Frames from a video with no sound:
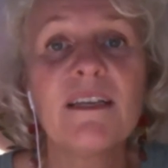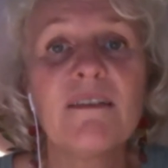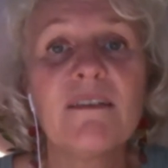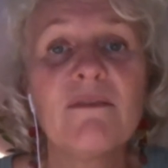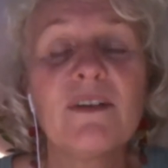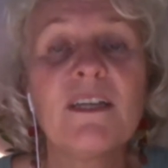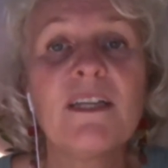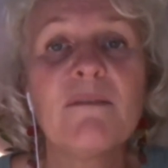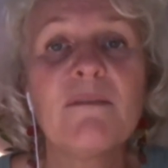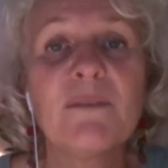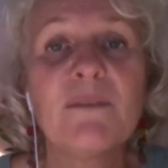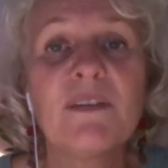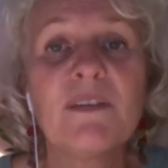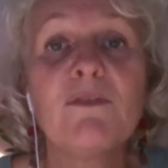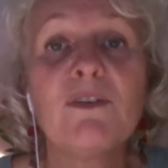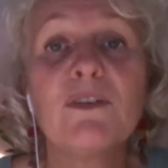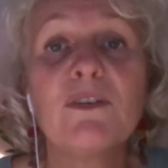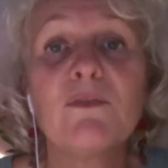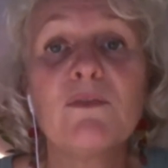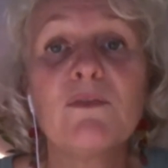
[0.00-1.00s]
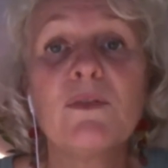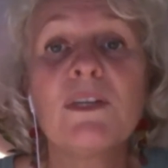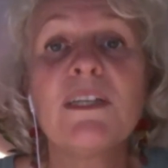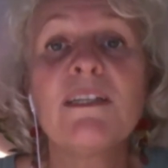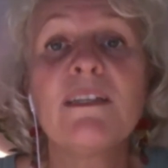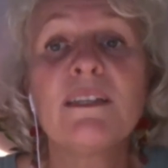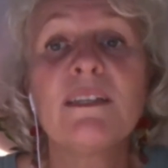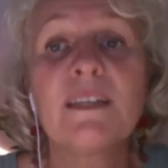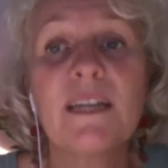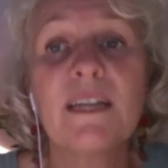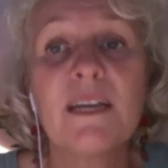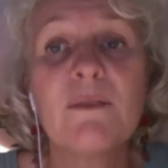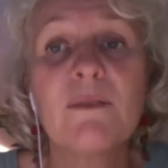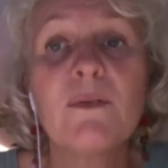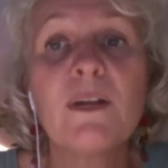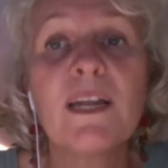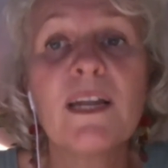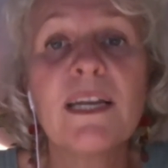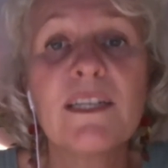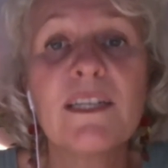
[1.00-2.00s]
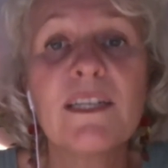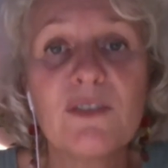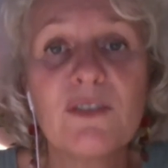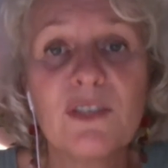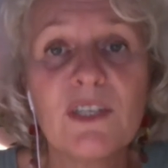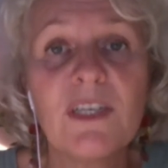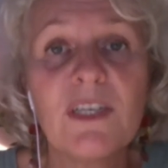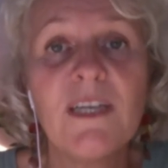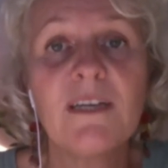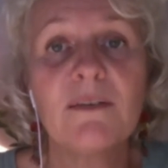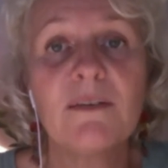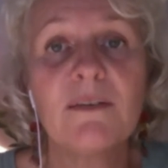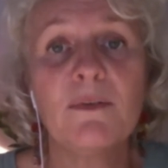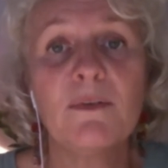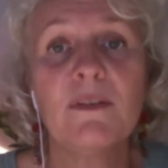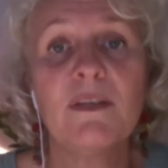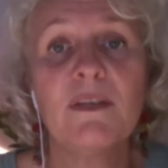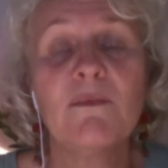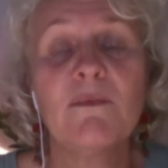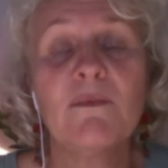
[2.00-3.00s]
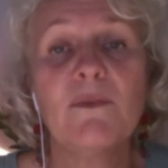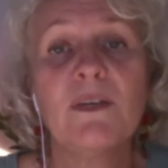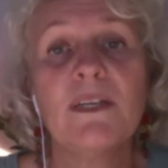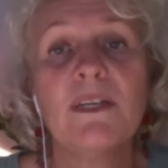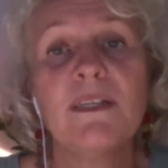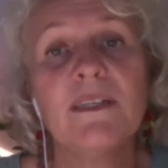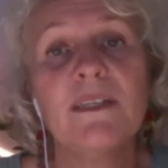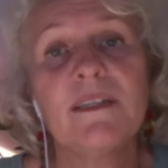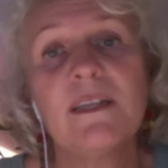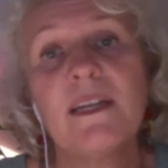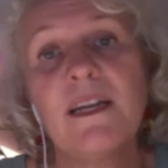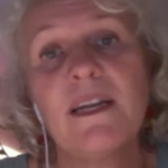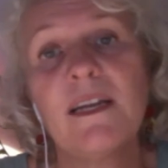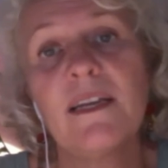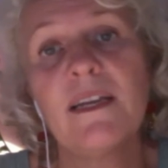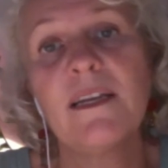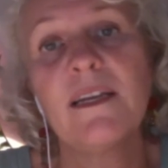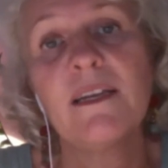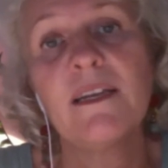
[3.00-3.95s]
What is it that I would like to share with them? What is it that I